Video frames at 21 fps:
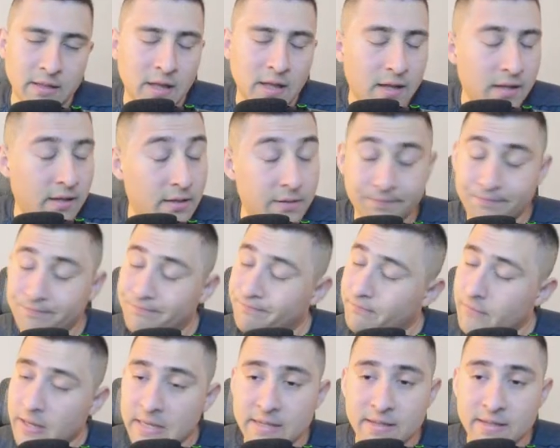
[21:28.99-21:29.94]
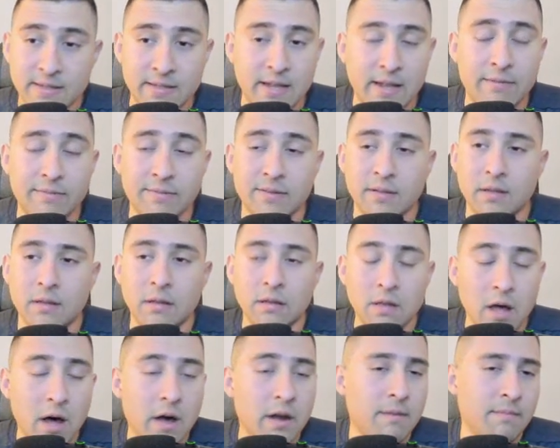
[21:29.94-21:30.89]
Like it saves a
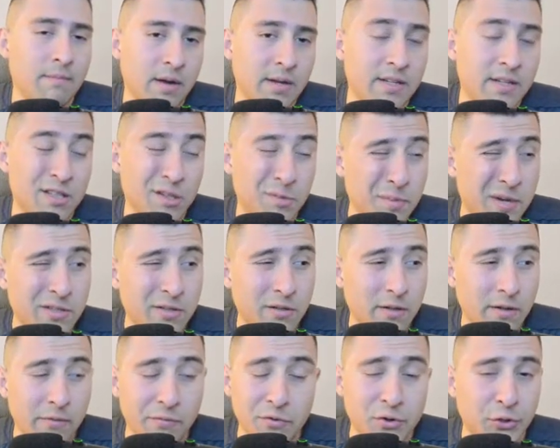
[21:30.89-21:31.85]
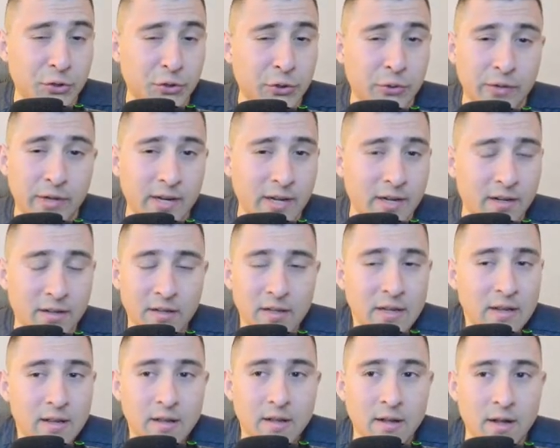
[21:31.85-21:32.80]
lot of money, especially if you're trading
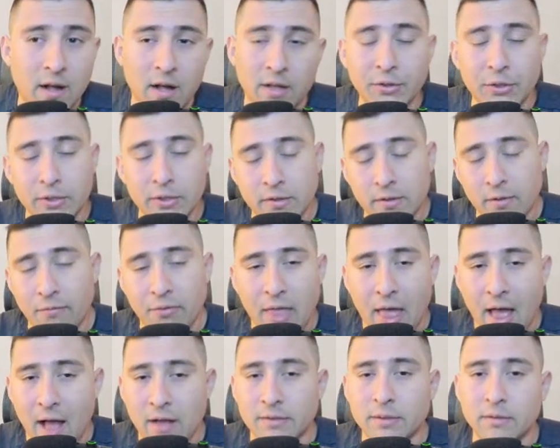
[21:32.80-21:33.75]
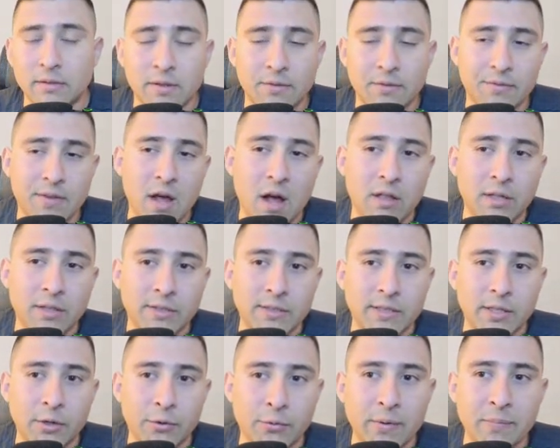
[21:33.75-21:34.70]
hundreds of thousands of dollars
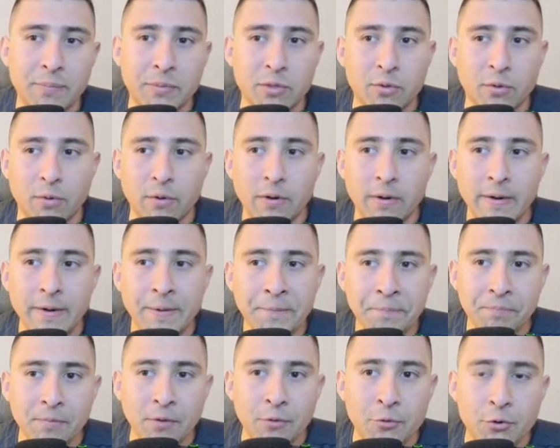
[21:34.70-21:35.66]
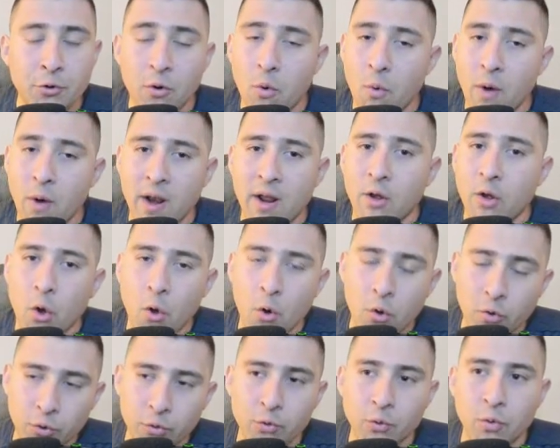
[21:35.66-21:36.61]
in crypto. You don't want to
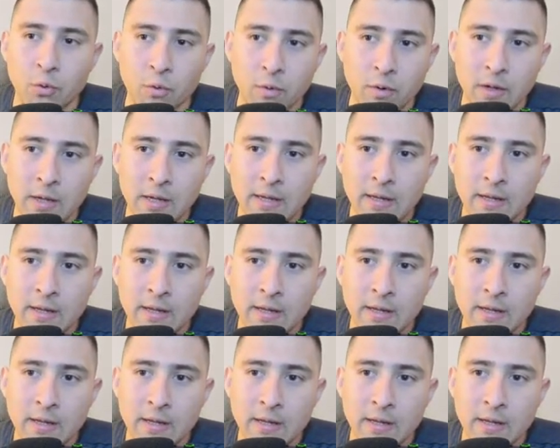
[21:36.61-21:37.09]
go to